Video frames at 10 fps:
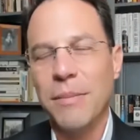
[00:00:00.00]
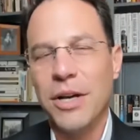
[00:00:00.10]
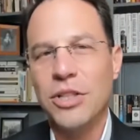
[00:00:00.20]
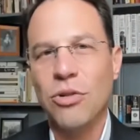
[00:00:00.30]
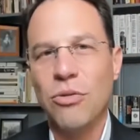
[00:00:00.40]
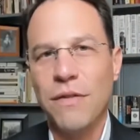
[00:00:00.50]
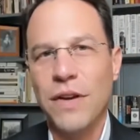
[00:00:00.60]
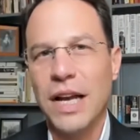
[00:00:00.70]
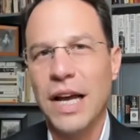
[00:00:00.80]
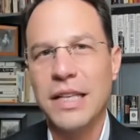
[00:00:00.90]
a terrific
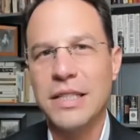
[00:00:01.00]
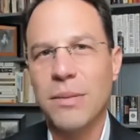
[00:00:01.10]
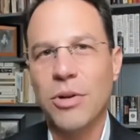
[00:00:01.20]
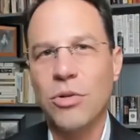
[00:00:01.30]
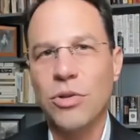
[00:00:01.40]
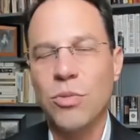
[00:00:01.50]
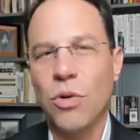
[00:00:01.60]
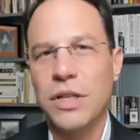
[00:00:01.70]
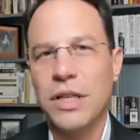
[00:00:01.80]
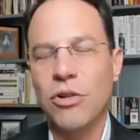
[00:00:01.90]
guy and someone who's
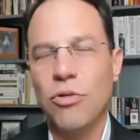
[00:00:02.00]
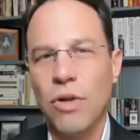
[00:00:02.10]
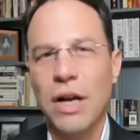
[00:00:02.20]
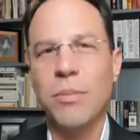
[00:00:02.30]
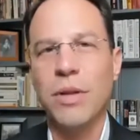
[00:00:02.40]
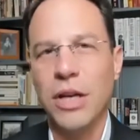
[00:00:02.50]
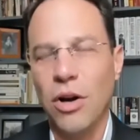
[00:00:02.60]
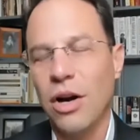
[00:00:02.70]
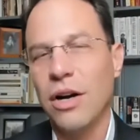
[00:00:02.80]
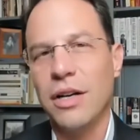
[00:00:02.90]
worked incredibly
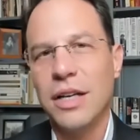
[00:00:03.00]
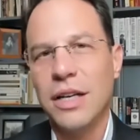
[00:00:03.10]
hard